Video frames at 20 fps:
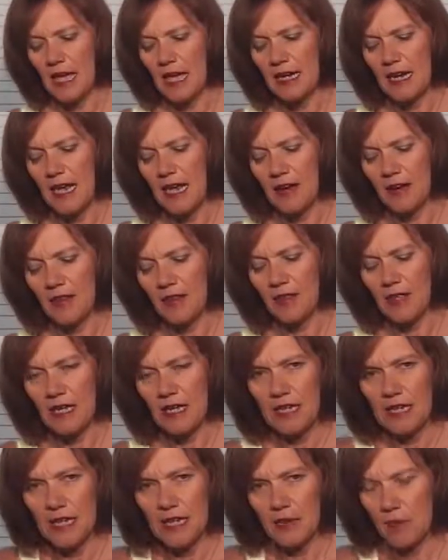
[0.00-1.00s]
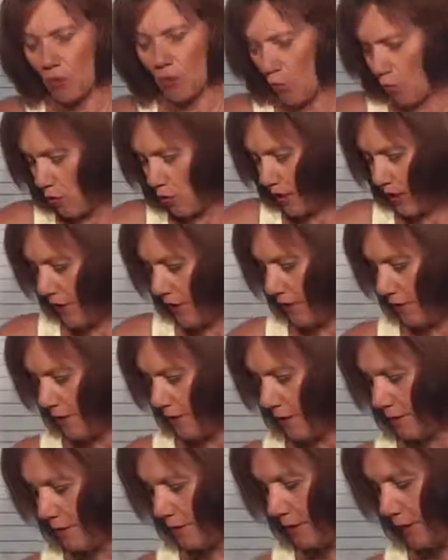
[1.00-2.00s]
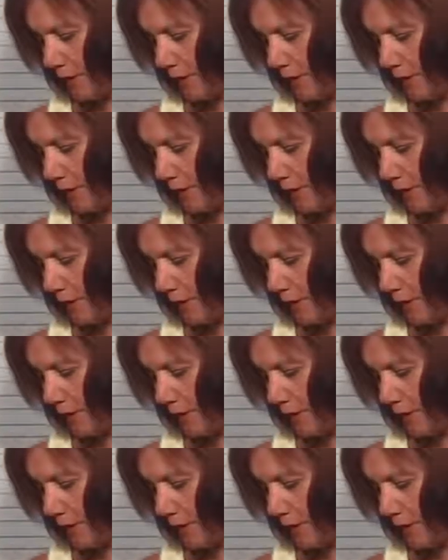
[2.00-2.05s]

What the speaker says: Now these here are water kefir,